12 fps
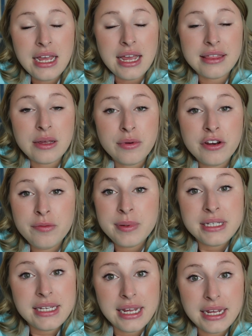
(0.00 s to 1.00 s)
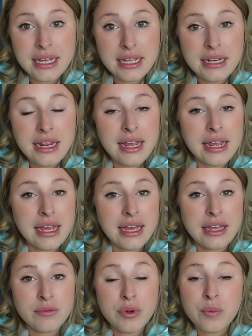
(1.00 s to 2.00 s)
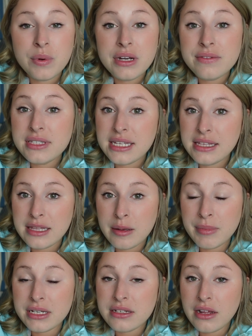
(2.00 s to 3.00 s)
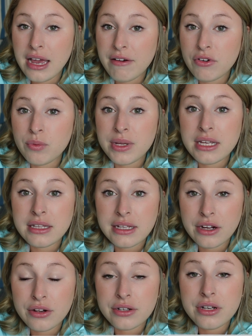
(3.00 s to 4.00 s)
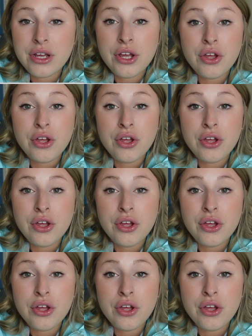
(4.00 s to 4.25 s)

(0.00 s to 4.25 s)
and they would have been taken, and we wouldn't have seen them until after we cleared